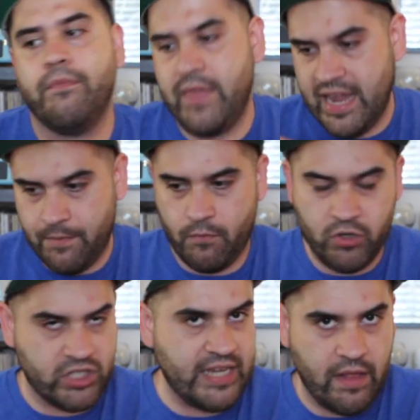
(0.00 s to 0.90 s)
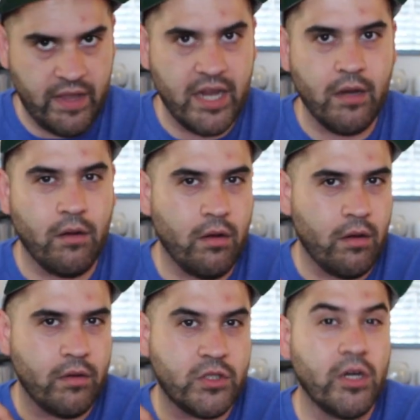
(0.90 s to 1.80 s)
they were selling
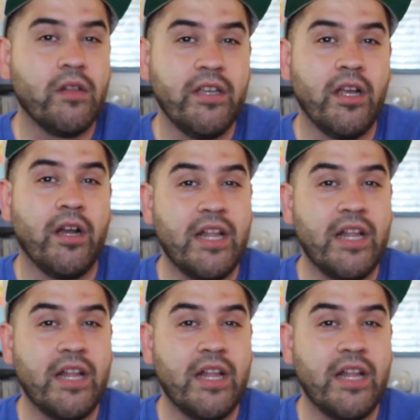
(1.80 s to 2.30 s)
strictly on